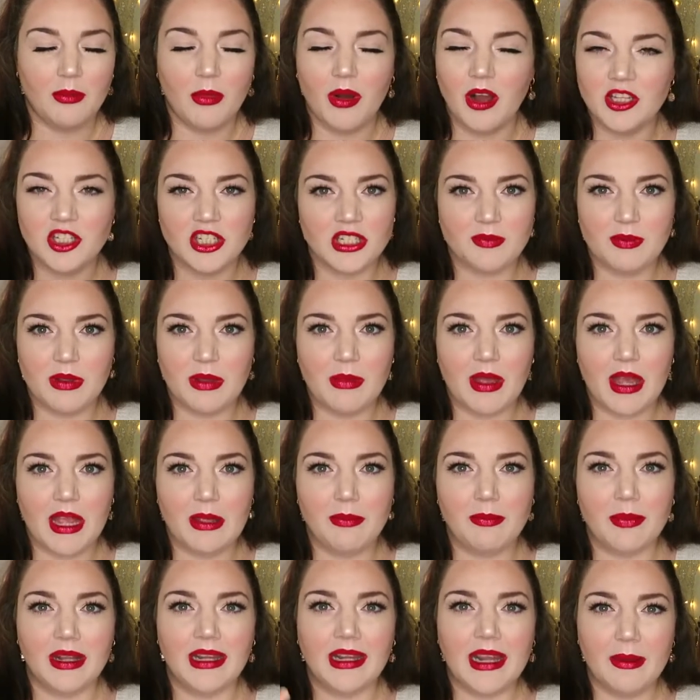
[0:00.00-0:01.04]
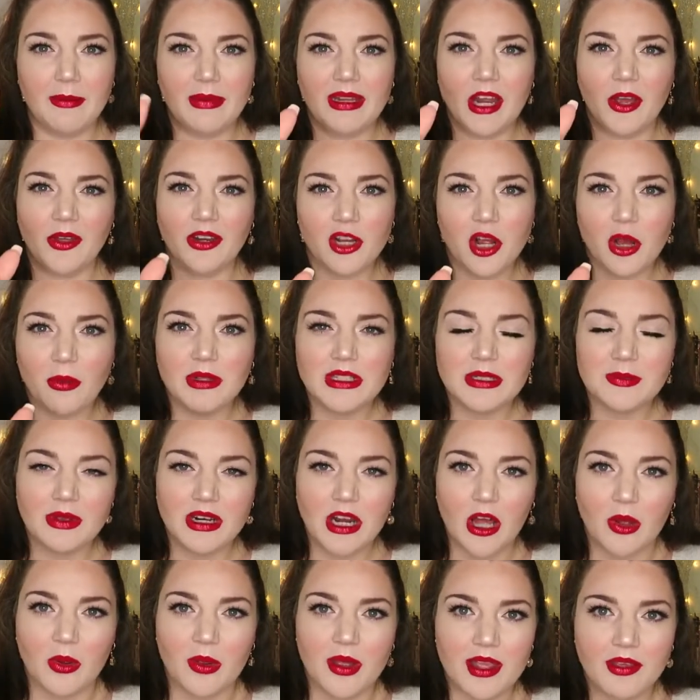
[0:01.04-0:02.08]
might just be me, but let me know in the comments
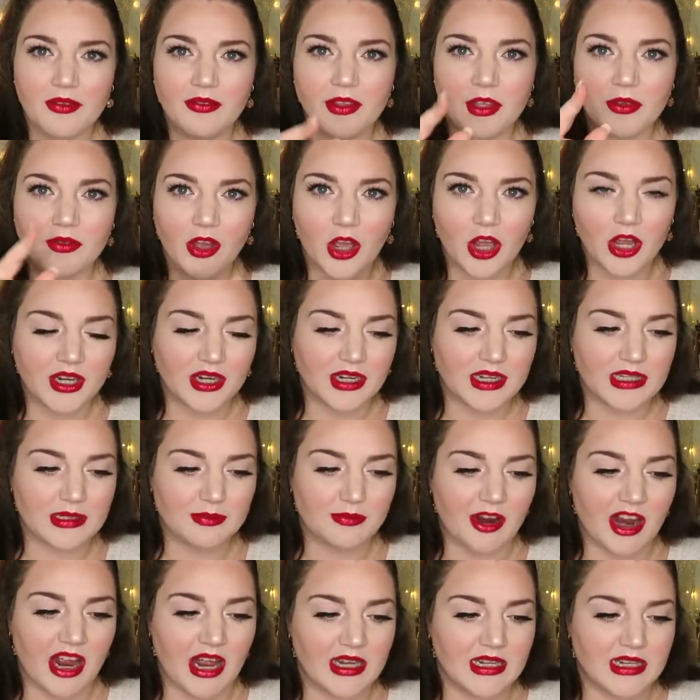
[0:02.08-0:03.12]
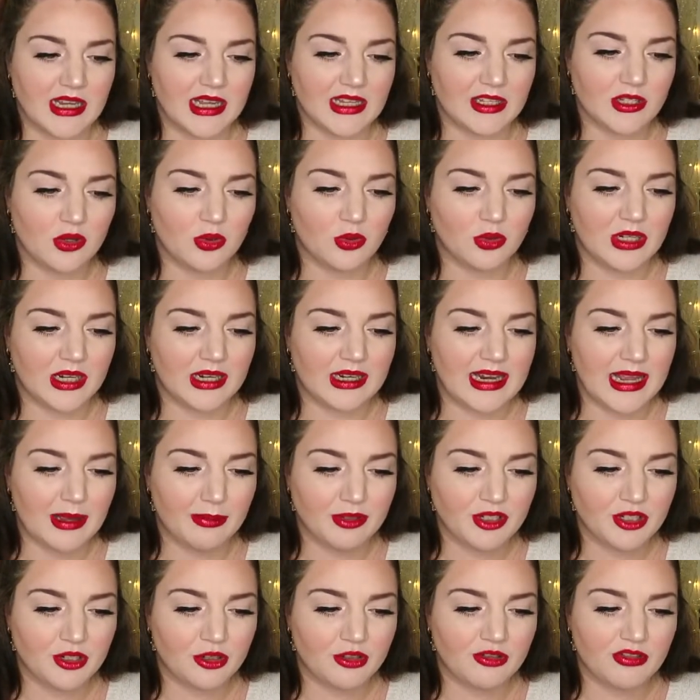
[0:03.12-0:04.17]
below if you've heard of this brand. It's called
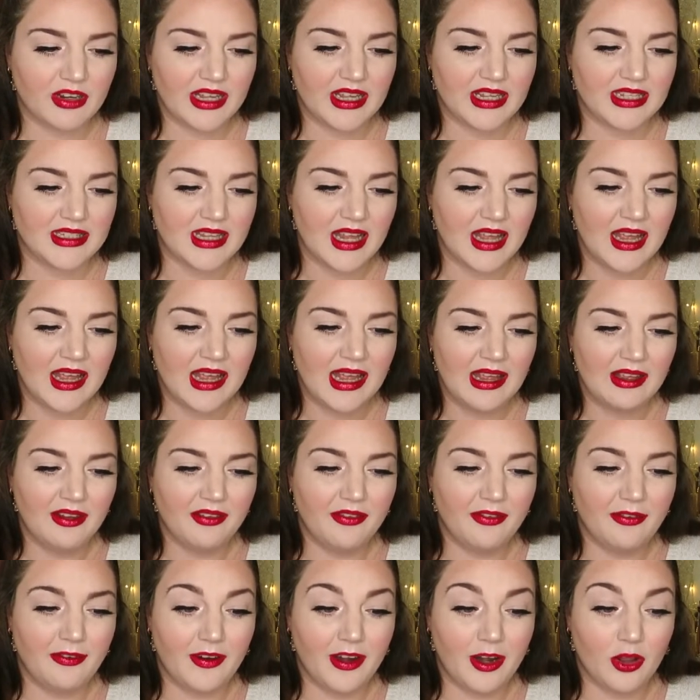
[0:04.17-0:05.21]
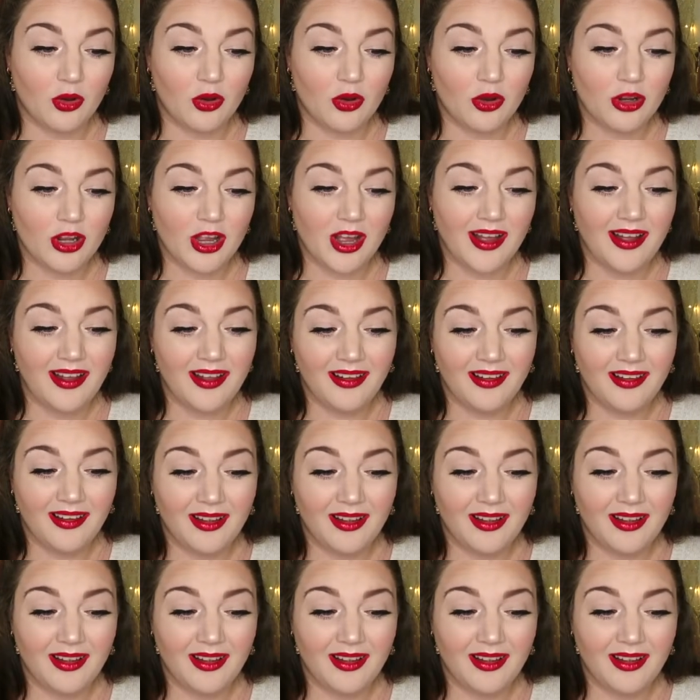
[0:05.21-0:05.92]
Laboratories Florga